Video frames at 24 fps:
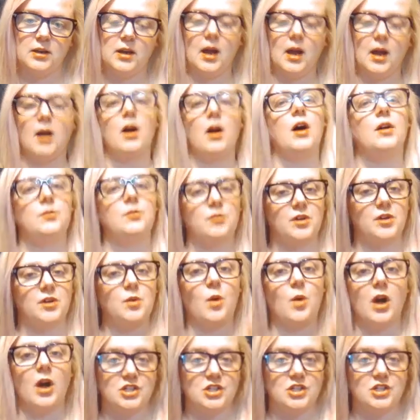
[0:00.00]
Now, I'll
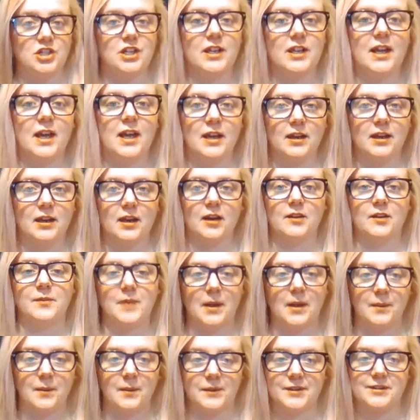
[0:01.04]
rewatch it again and I'll
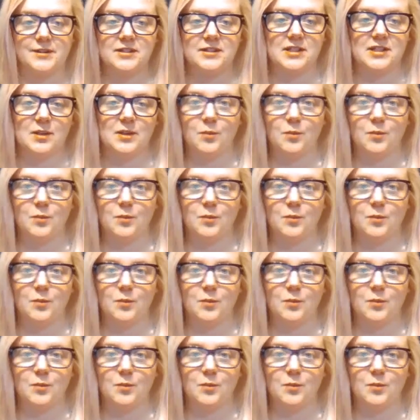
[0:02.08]
be able to see